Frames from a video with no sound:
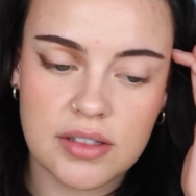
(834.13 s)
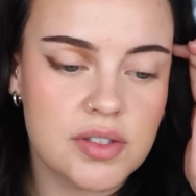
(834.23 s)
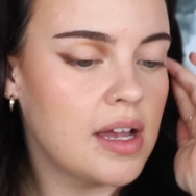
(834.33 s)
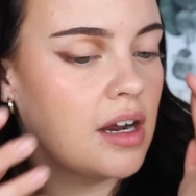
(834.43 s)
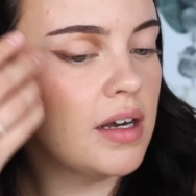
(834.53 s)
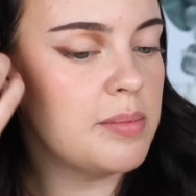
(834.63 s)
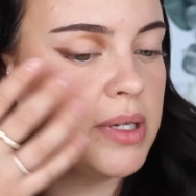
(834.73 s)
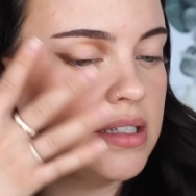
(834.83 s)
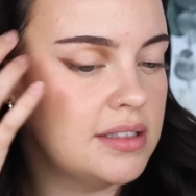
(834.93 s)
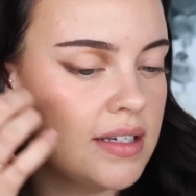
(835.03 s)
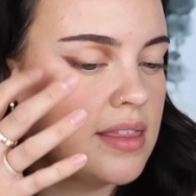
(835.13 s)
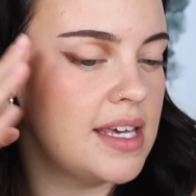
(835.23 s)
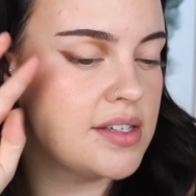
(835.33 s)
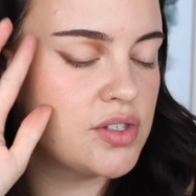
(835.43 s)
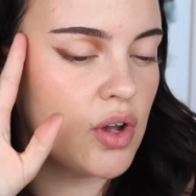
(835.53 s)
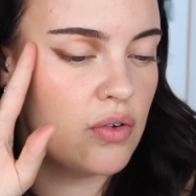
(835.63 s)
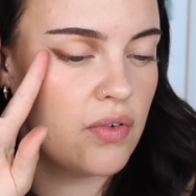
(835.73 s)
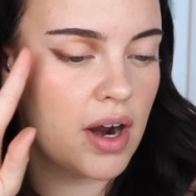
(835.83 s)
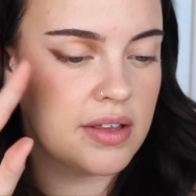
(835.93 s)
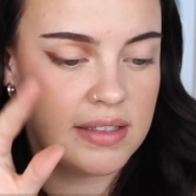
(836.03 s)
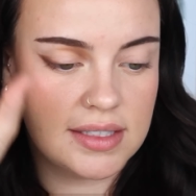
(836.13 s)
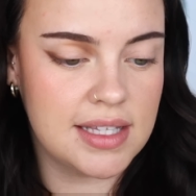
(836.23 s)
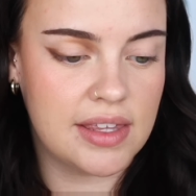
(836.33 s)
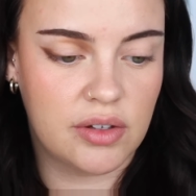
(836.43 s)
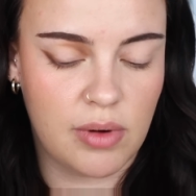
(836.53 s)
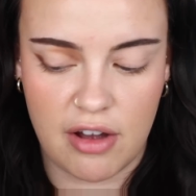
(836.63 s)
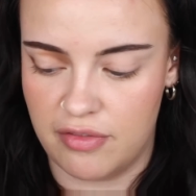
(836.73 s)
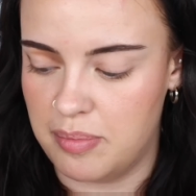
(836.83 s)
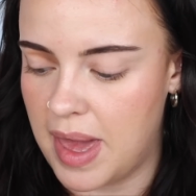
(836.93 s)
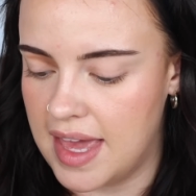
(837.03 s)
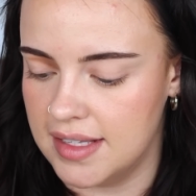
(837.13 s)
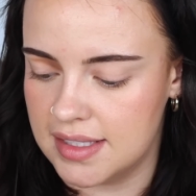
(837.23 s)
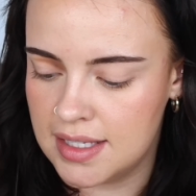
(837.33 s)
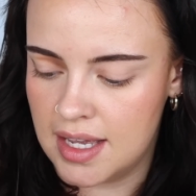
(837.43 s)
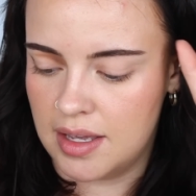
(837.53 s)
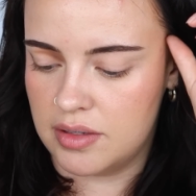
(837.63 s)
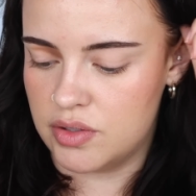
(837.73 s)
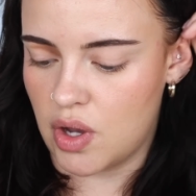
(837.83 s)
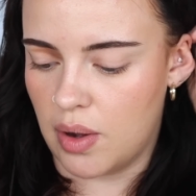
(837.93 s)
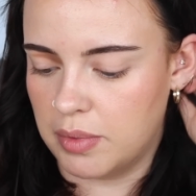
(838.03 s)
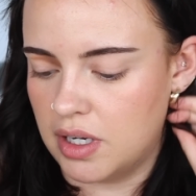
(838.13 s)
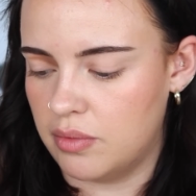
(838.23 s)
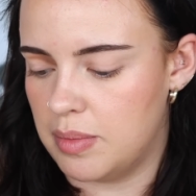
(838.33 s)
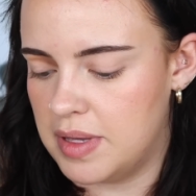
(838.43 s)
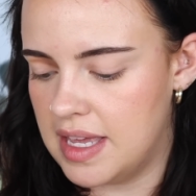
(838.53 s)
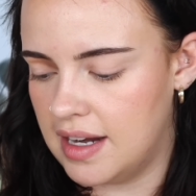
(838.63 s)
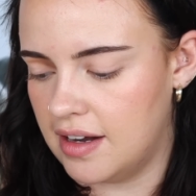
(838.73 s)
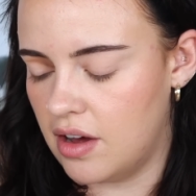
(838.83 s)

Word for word: it. So I already built this so far. This is like the rough base. So I'm gonna repeat it